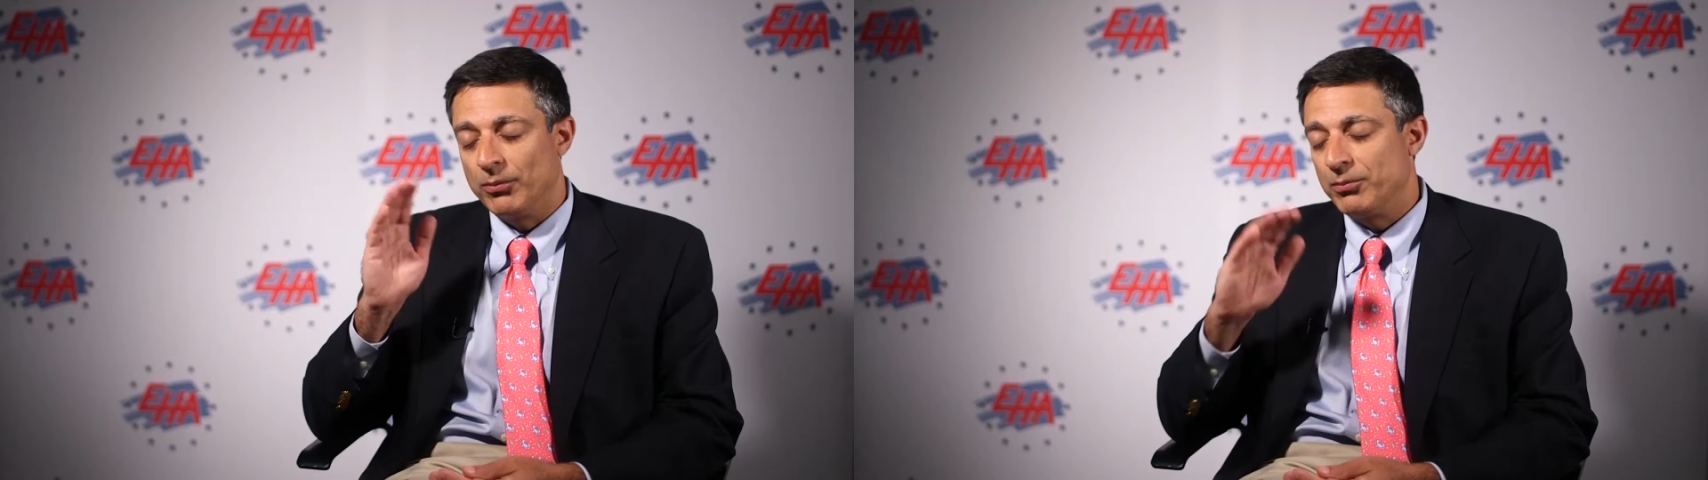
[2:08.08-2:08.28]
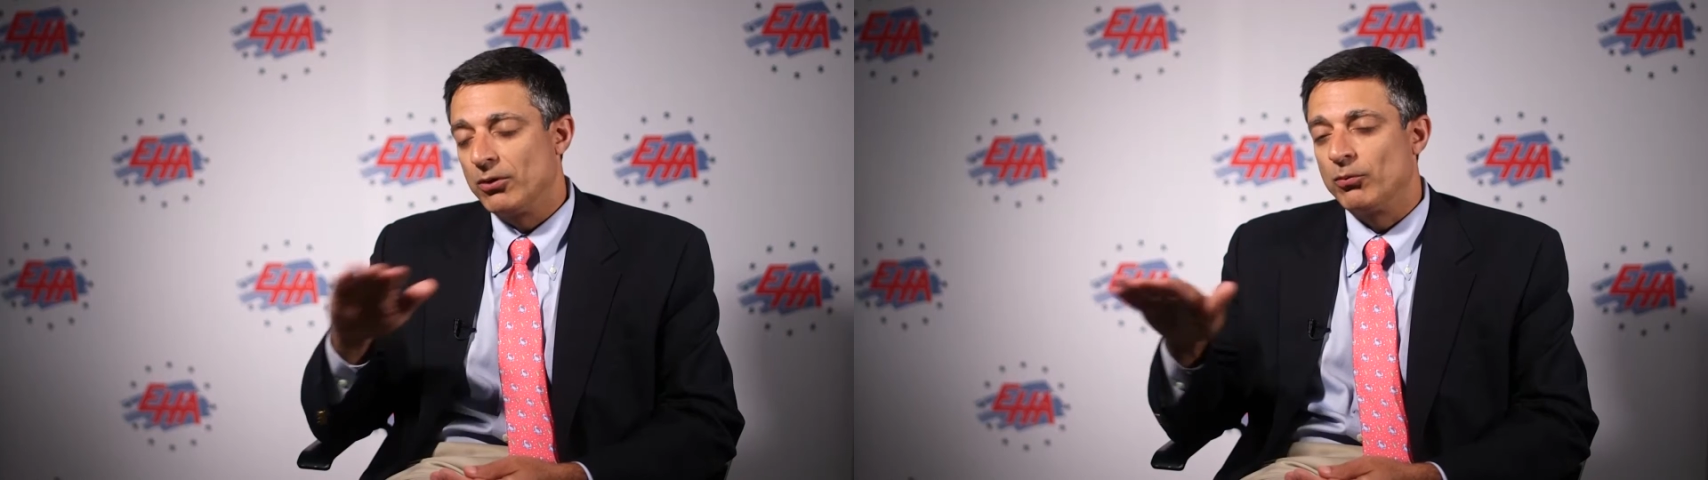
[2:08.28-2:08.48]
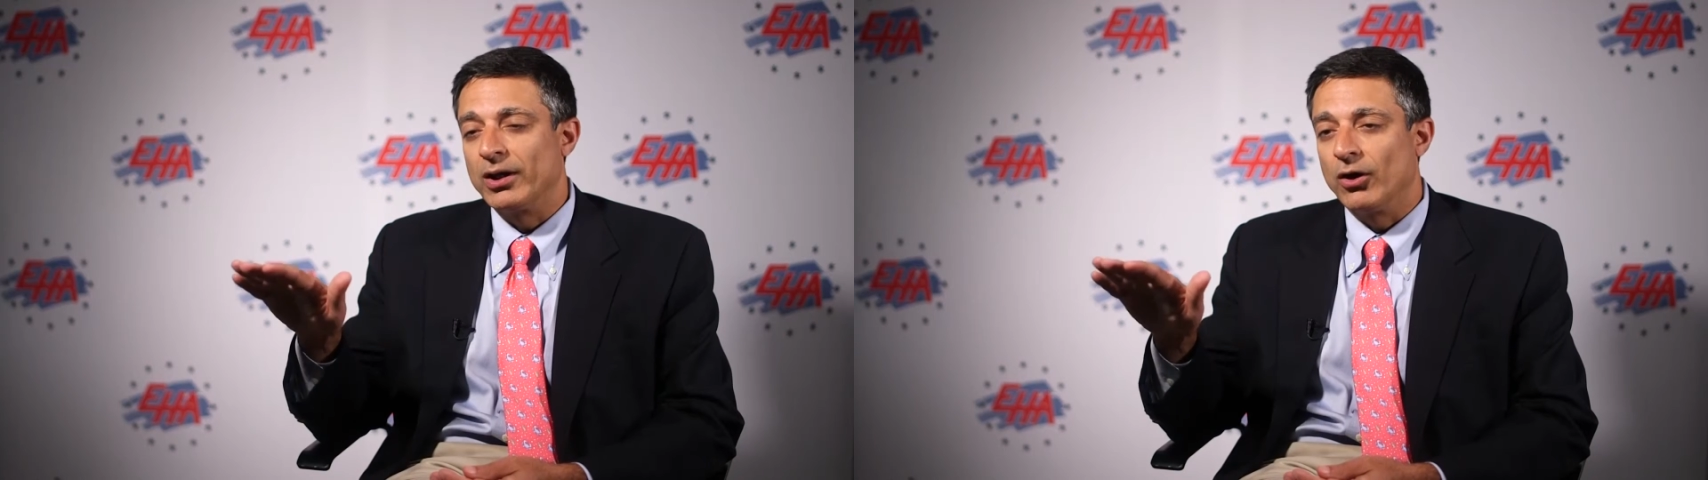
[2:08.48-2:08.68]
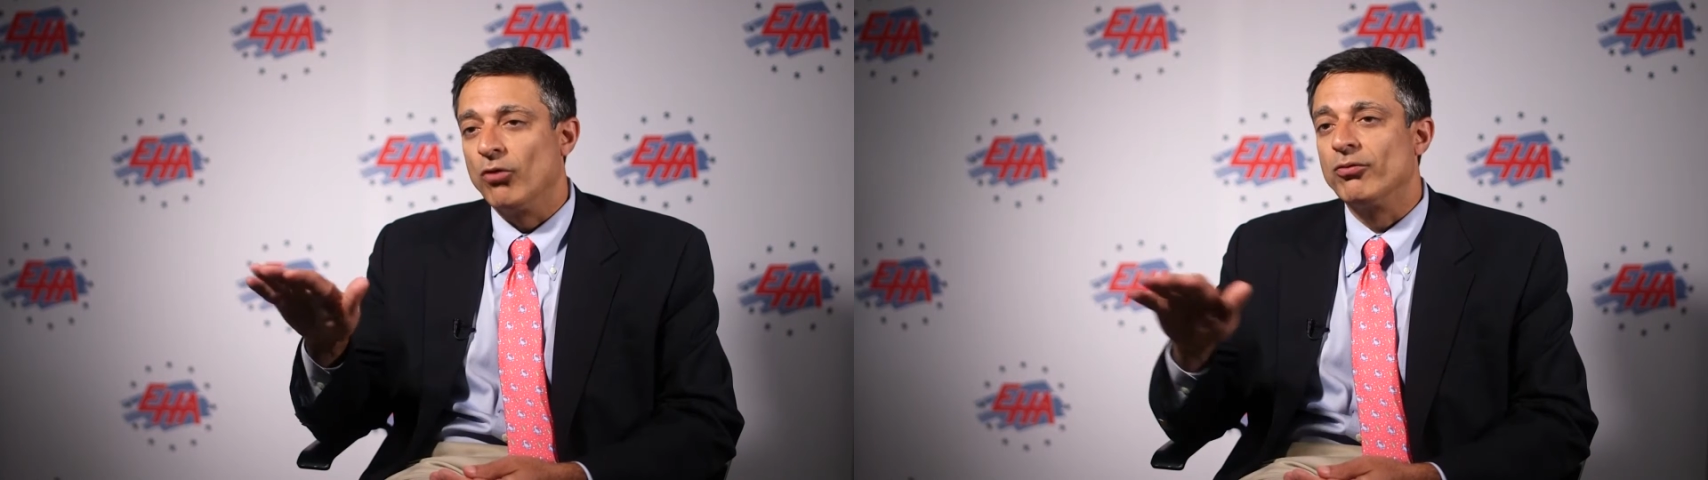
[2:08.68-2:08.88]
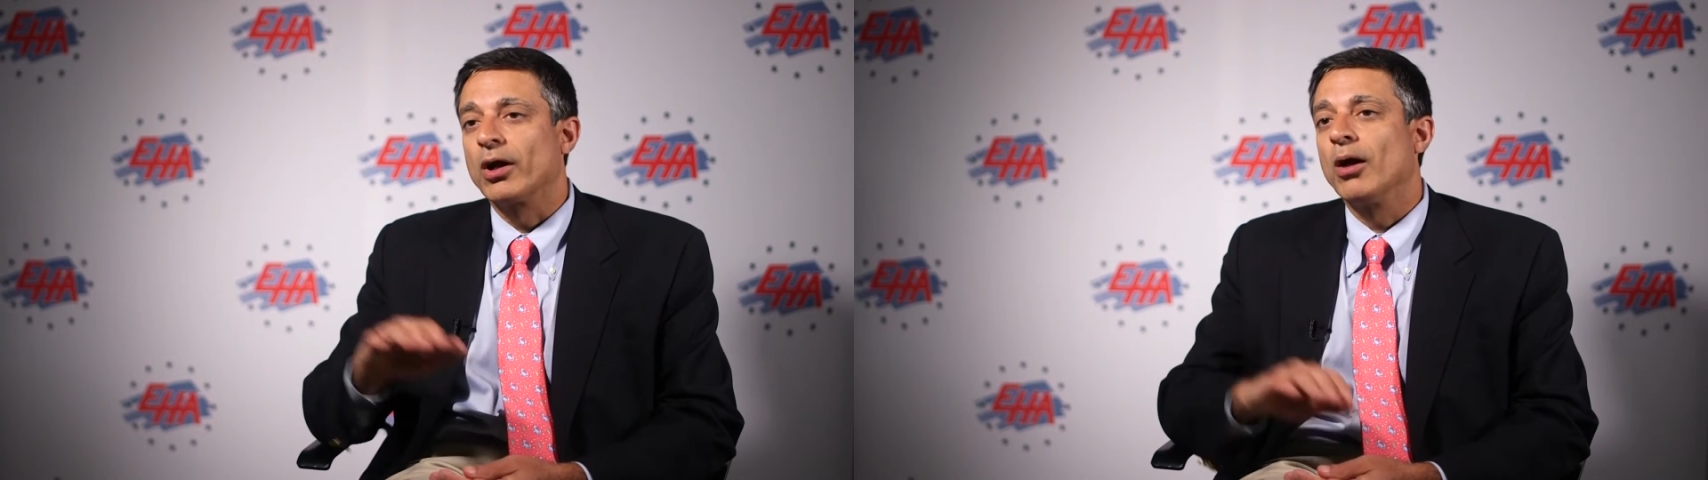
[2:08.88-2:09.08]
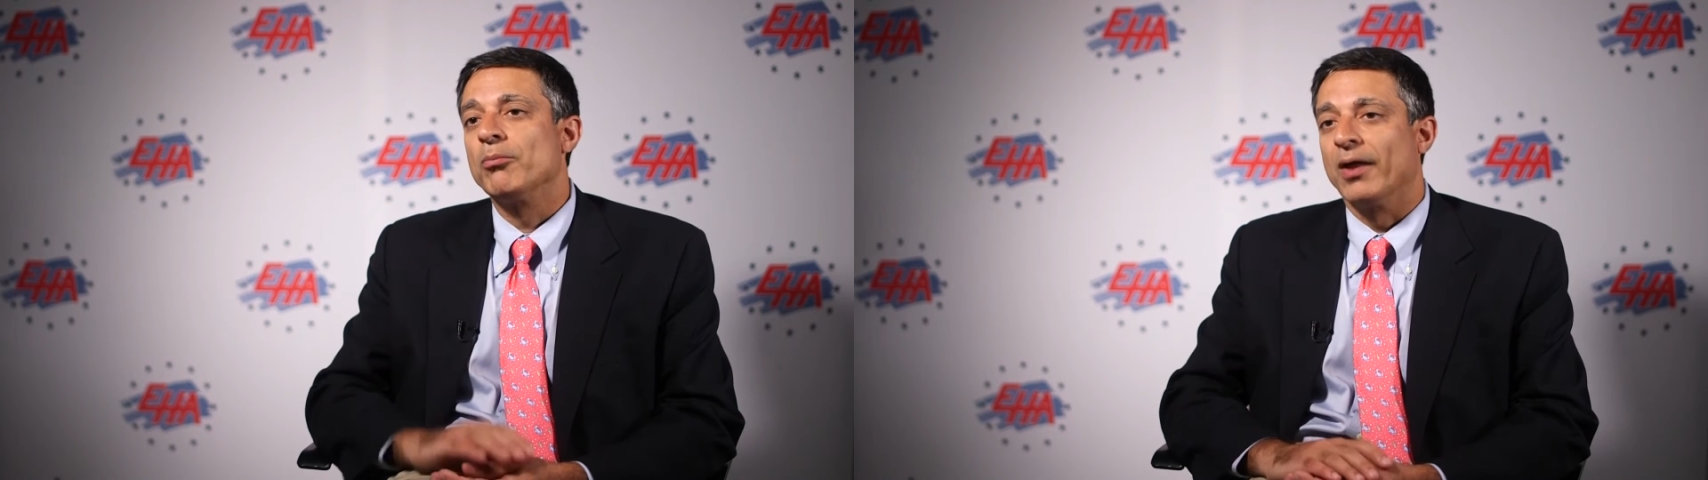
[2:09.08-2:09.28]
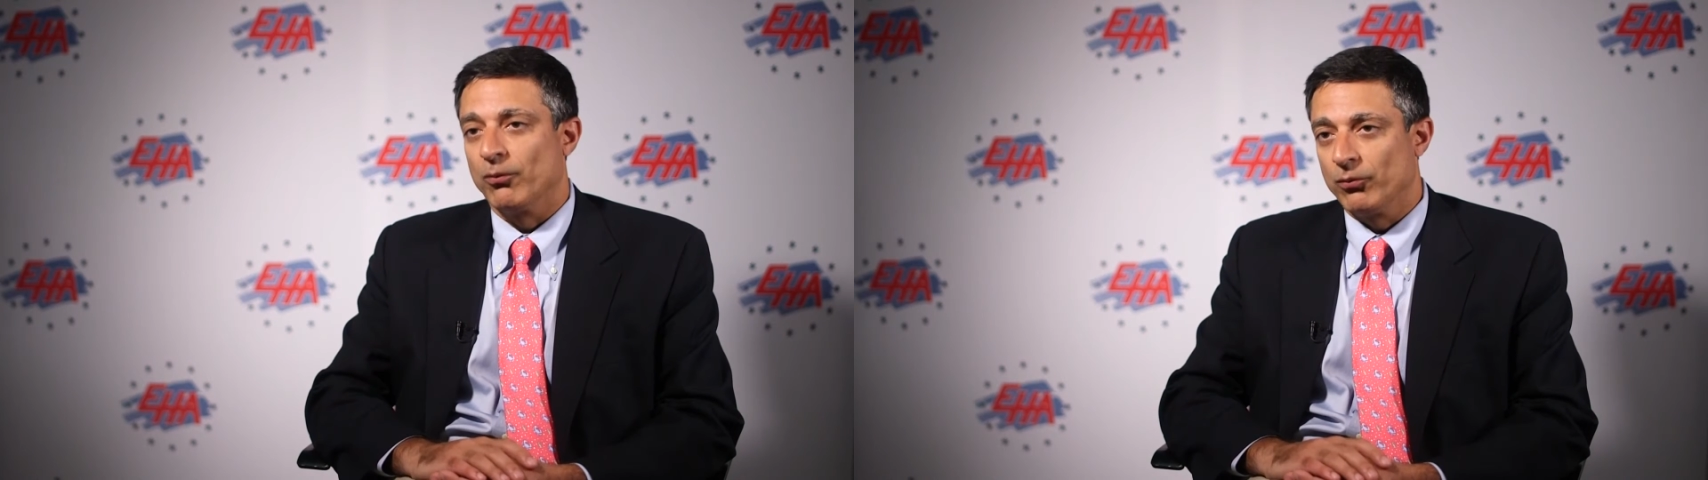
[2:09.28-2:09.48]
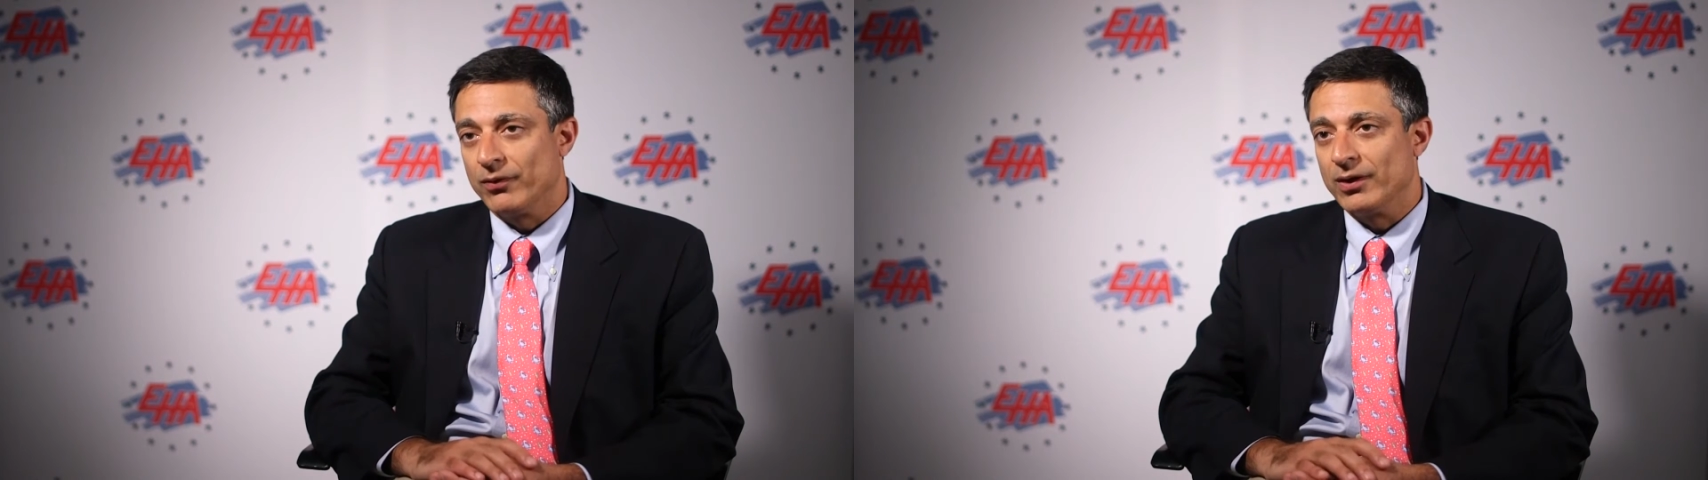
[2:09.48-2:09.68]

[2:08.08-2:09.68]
appeared we could overcome that with